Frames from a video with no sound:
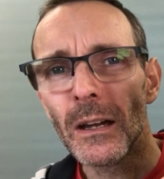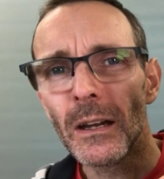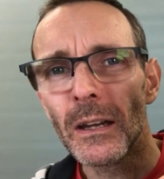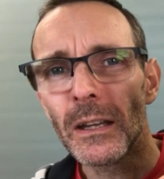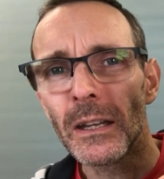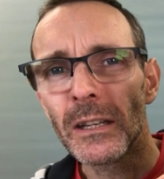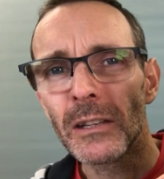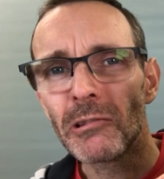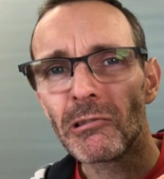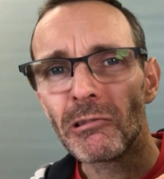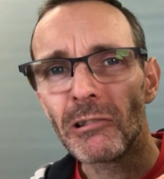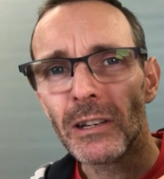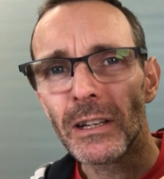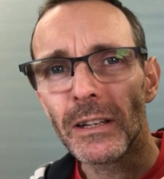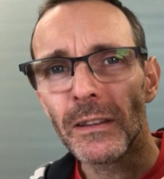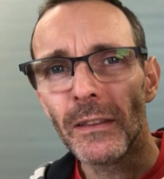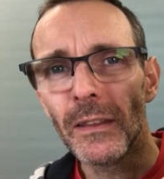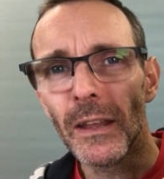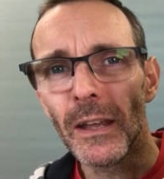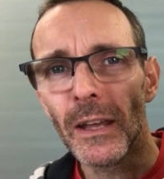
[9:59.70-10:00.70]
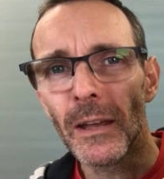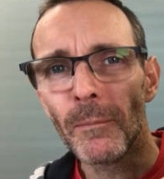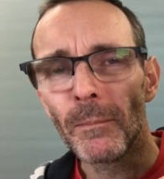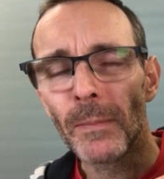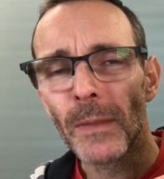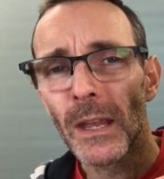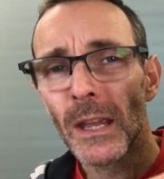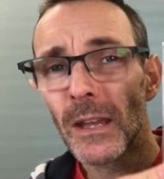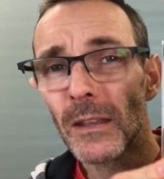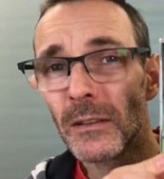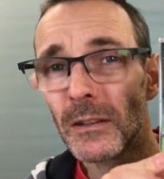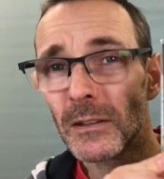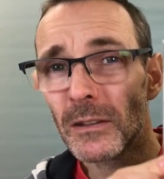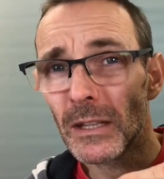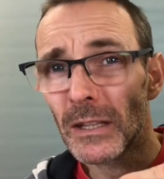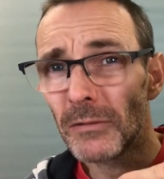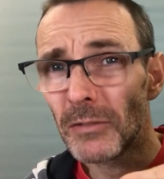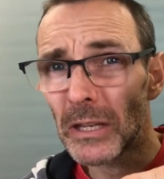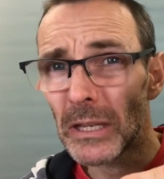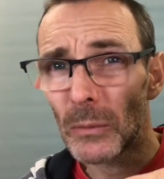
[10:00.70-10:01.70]
in green there. The
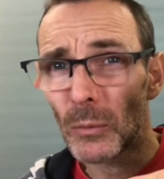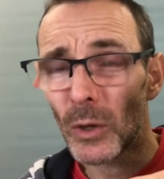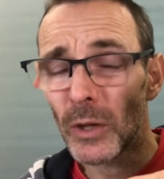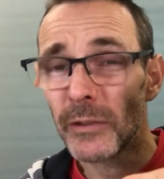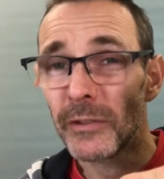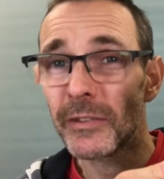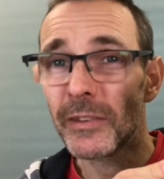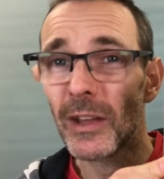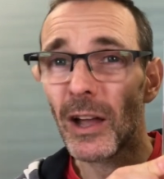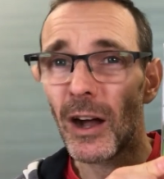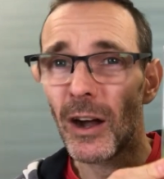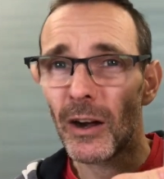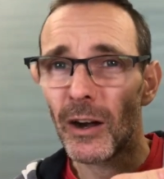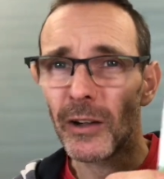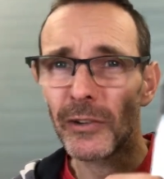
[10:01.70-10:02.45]
DVD ones are